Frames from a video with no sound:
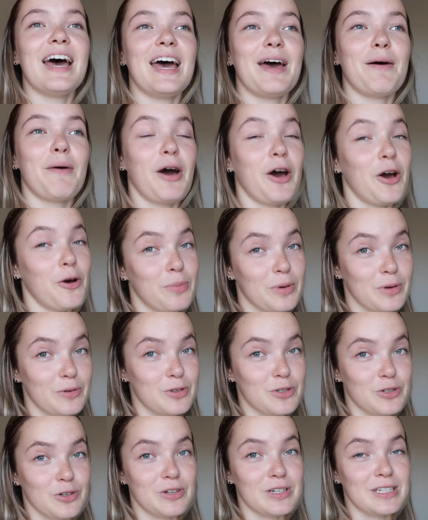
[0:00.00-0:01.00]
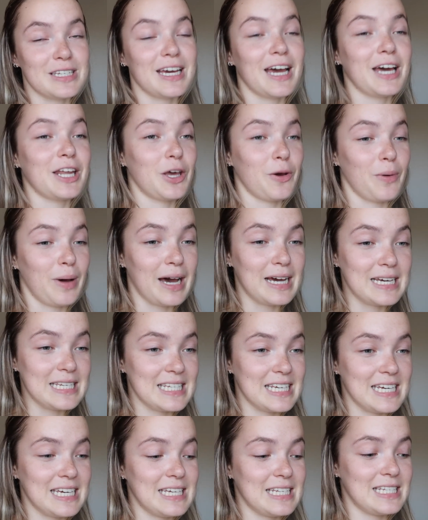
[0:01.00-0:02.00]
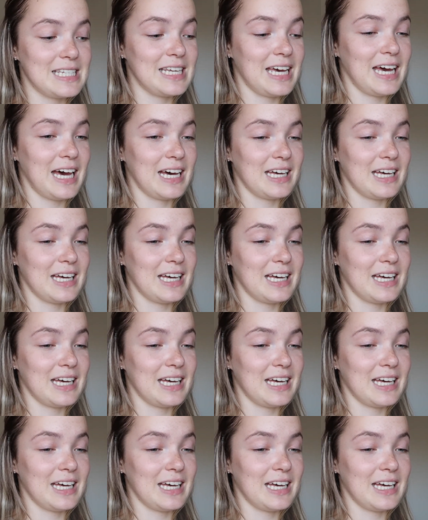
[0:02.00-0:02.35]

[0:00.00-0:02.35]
I hope you enjoyed it. I know I did.